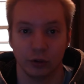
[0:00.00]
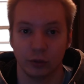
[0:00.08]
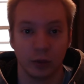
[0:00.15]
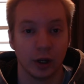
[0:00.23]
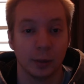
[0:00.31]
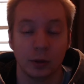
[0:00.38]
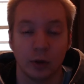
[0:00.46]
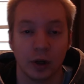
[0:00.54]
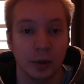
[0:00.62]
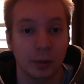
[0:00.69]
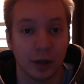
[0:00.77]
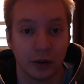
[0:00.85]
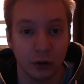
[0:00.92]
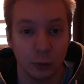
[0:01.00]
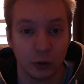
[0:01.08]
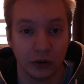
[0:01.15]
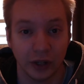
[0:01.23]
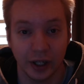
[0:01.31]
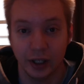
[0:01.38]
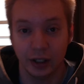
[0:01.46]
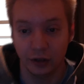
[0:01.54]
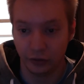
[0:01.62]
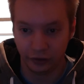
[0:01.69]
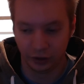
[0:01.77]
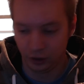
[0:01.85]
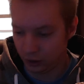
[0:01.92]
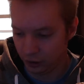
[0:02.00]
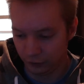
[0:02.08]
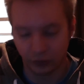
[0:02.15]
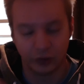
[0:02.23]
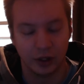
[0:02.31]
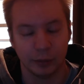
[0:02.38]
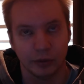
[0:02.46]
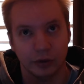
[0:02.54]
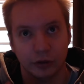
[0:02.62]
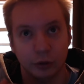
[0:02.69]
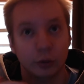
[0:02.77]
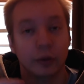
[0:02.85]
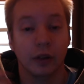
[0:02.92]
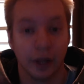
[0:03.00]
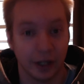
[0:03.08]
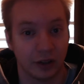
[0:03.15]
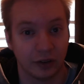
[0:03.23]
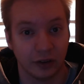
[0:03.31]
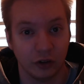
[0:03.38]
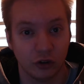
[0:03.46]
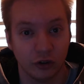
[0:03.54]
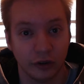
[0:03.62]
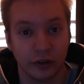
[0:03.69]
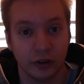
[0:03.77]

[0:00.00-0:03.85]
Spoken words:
What I mean by superset is, for example, do the leg extensions